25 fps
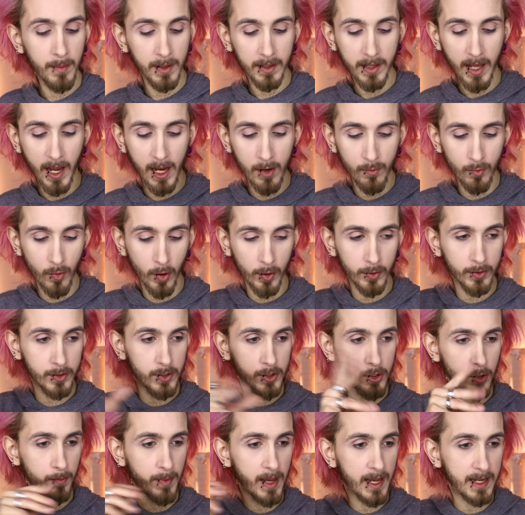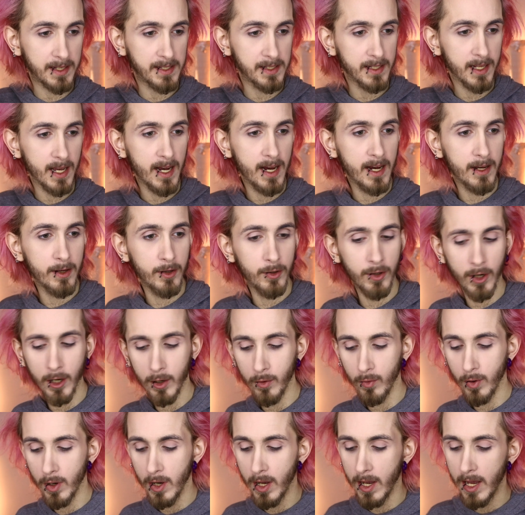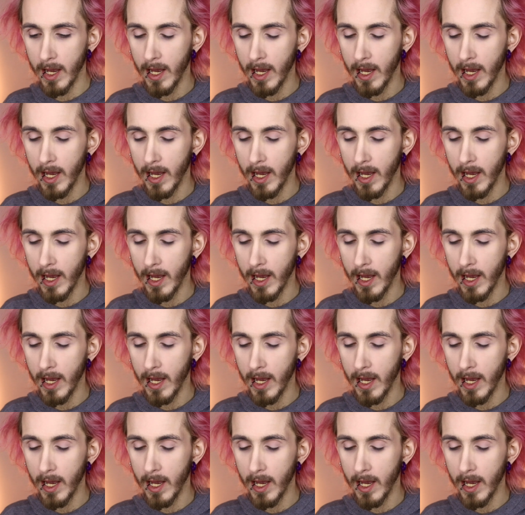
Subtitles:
but I want some extra, you know,